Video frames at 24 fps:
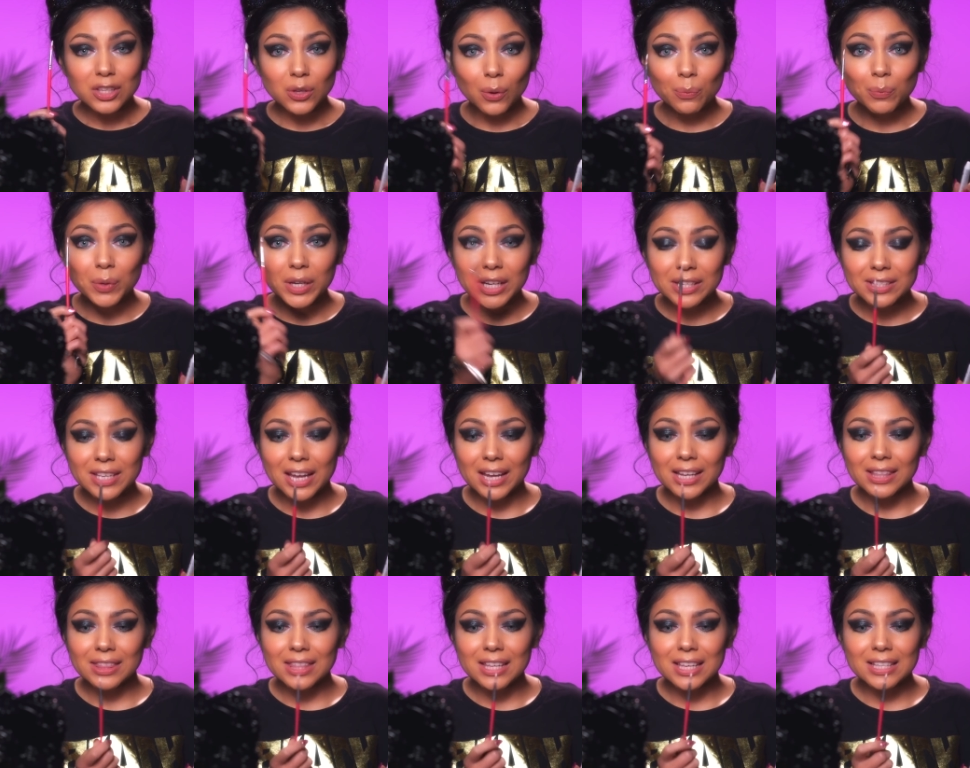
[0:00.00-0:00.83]
So I'm gonna
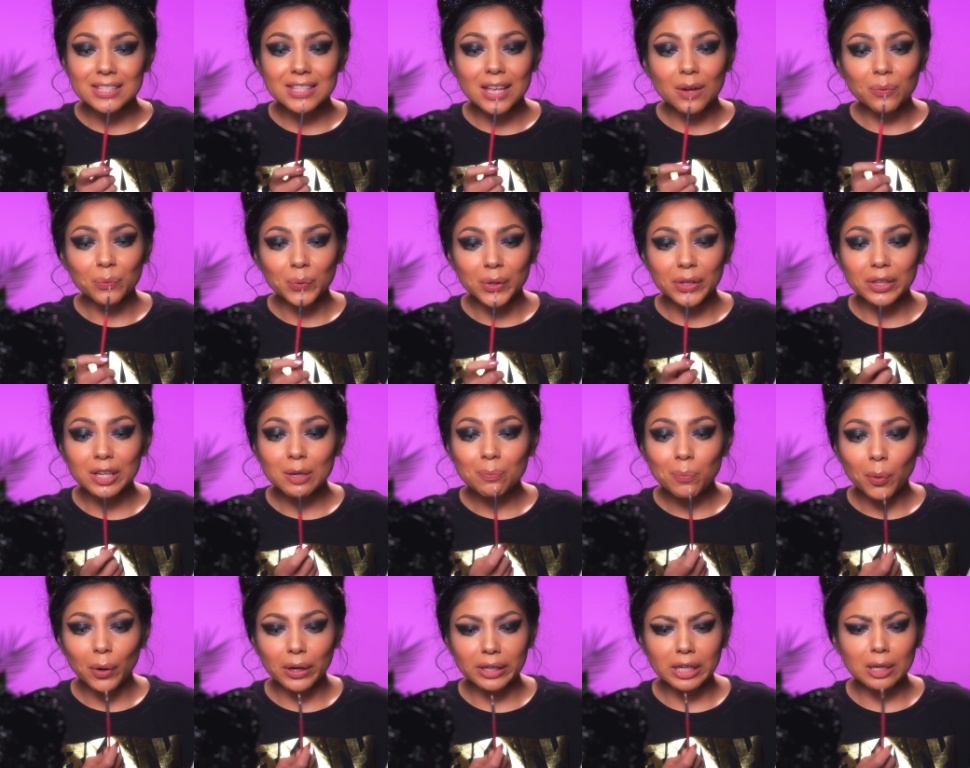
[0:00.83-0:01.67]
take this really
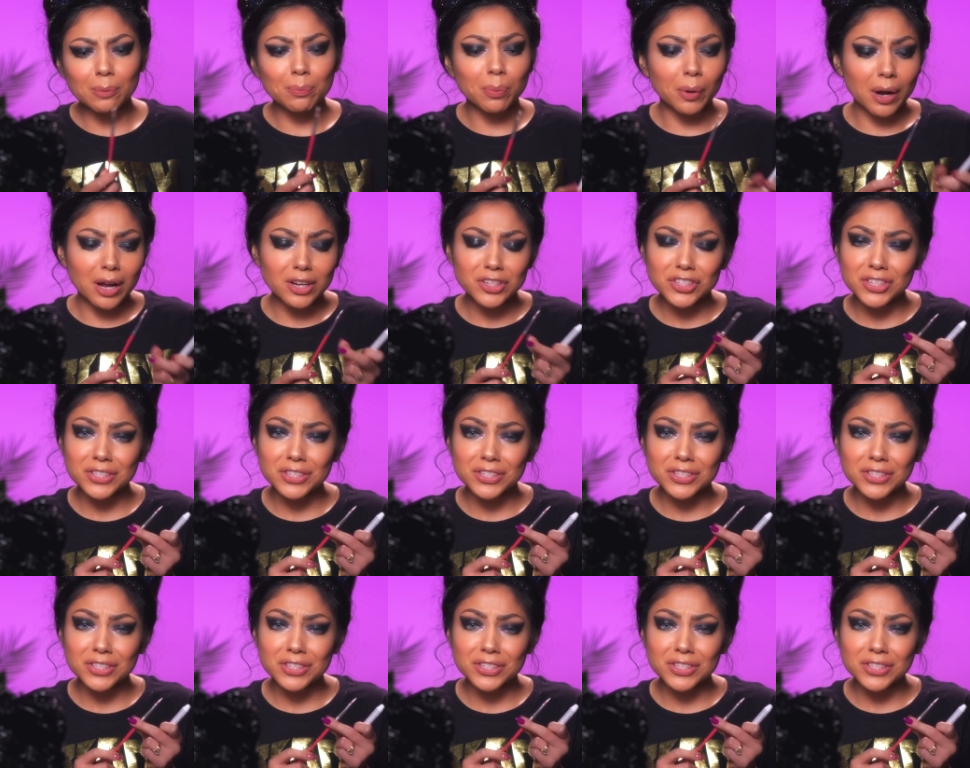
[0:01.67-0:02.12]
pointy brush.